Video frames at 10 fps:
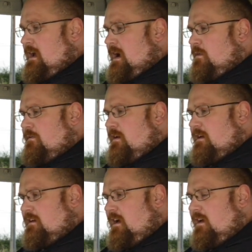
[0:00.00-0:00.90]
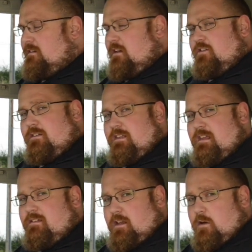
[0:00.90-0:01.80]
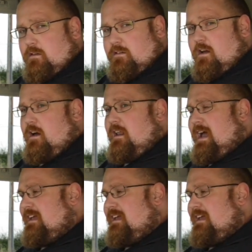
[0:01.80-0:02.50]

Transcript: However, cars such as the Skoda Scala